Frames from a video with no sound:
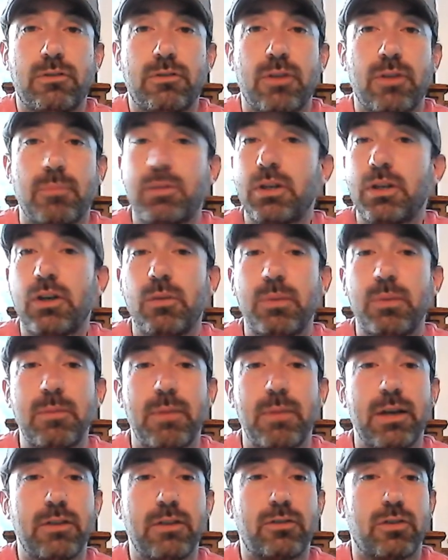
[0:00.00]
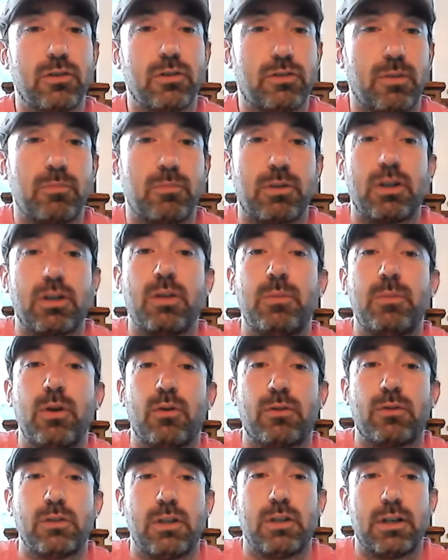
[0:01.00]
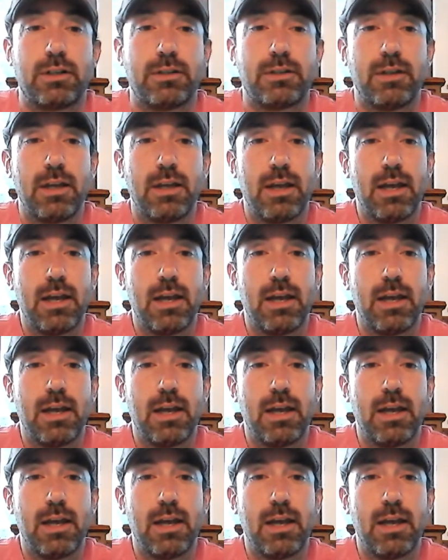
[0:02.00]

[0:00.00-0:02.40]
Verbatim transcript: something could be missed or something could be overlooked.